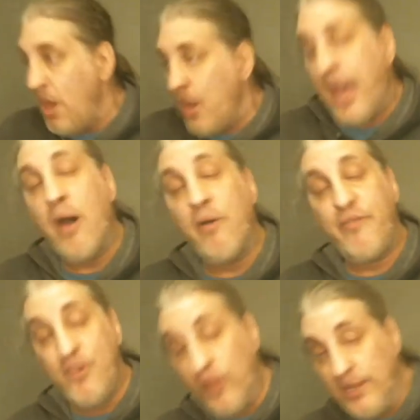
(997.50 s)
how
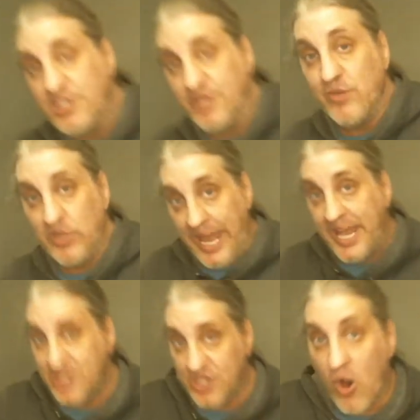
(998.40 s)
feudalism
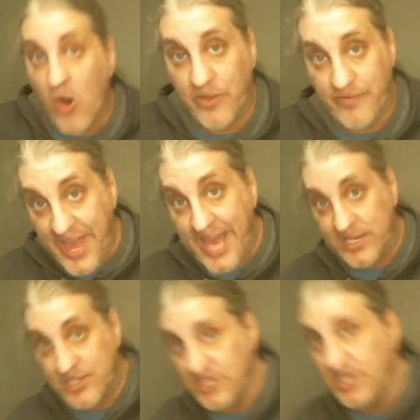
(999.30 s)
relates to all of
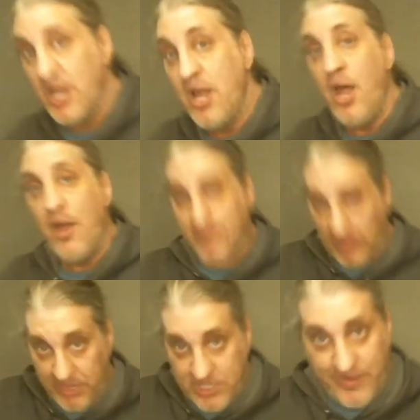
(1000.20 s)
this,
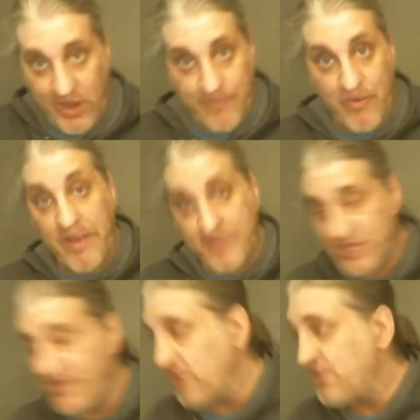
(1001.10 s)
public sphere, private
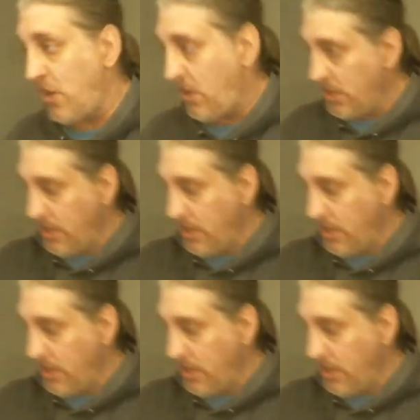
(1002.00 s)
sphere talk,